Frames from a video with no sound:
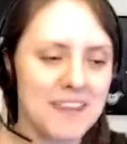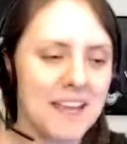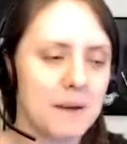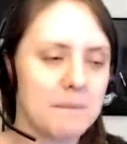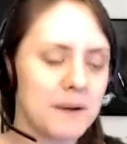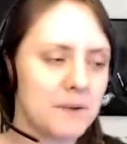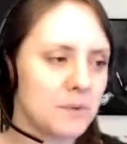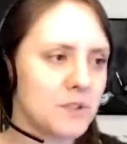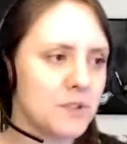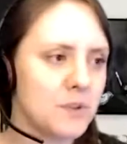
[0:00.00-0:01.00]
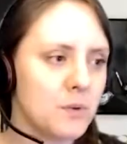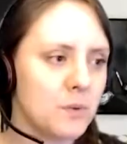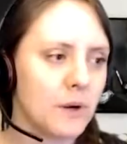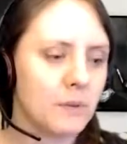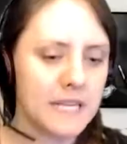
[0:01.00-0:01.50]
But two,
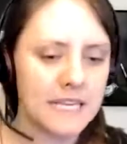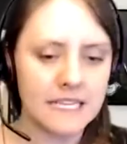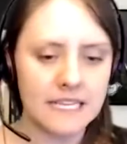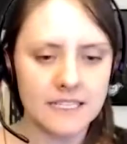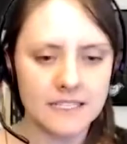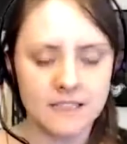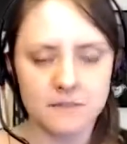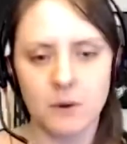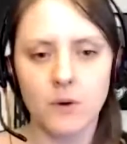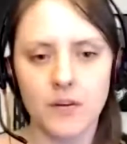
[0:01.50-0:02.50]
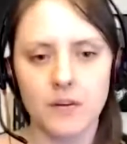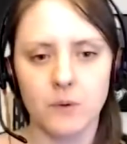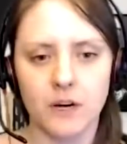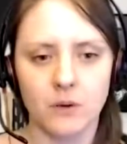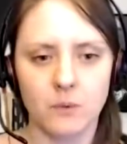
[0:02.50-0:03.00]
when we can get to the point
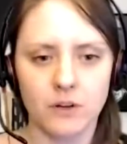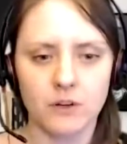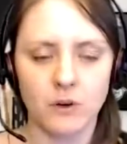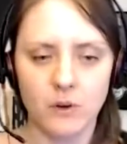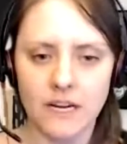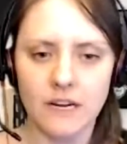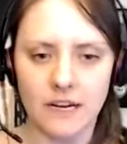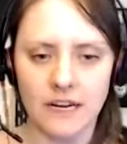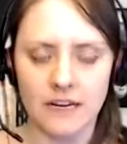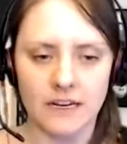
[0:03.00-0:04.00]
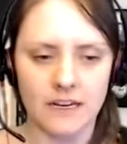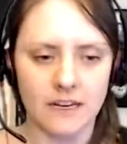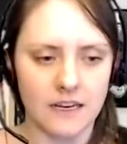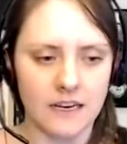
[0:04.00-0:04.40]
where we're growing a